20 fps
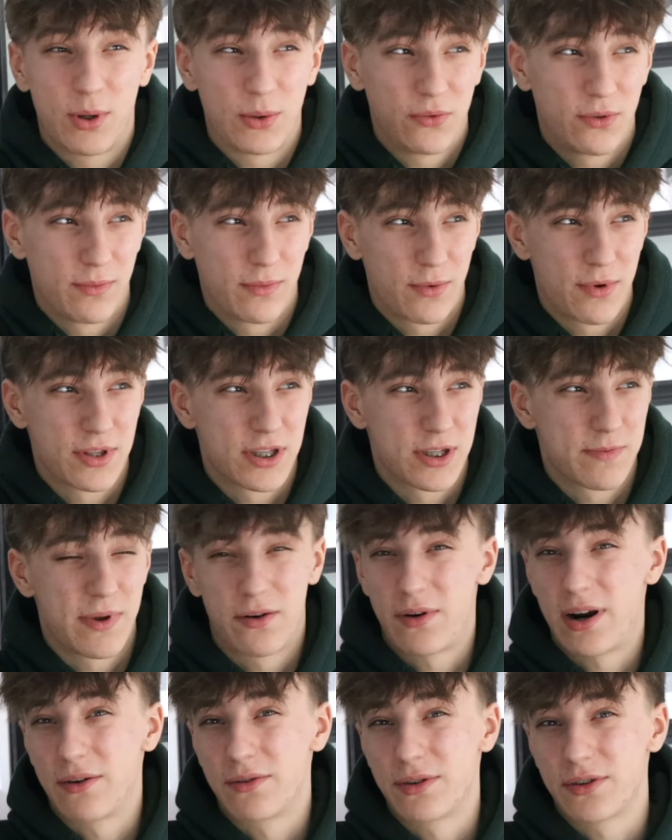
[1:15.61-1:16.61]
Formula 1's been
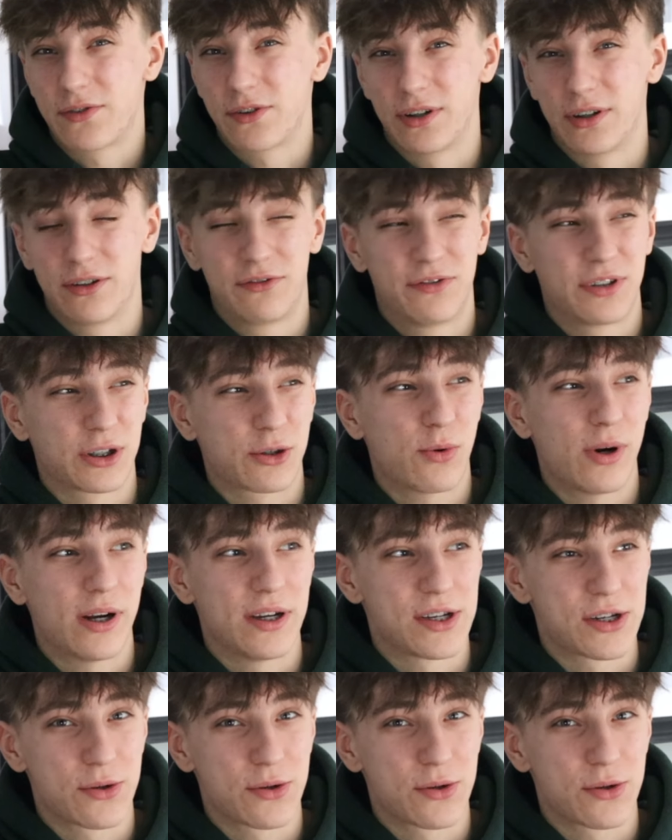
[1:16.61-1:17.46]
around for quite a